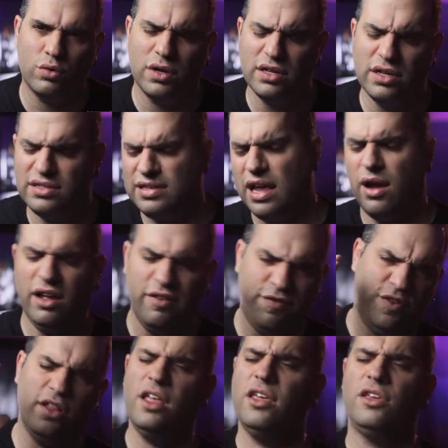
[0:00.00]
read and say, I
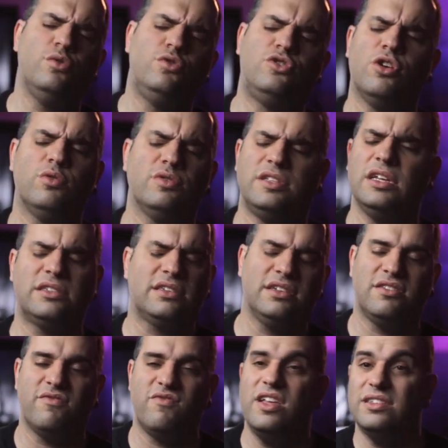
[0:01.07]
feel like you chose this because
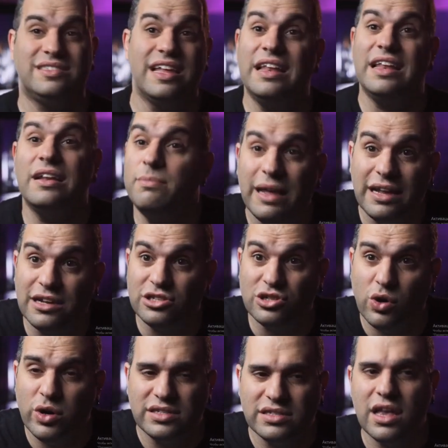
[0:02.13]
of this. They didn't make a
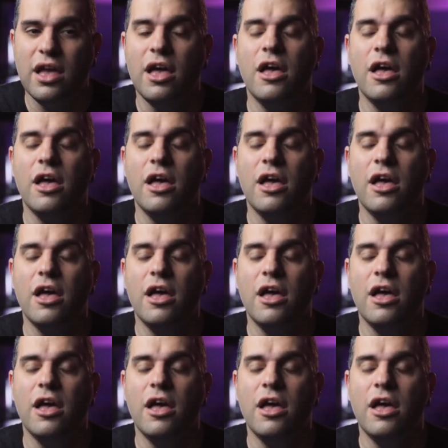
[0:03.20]
choice.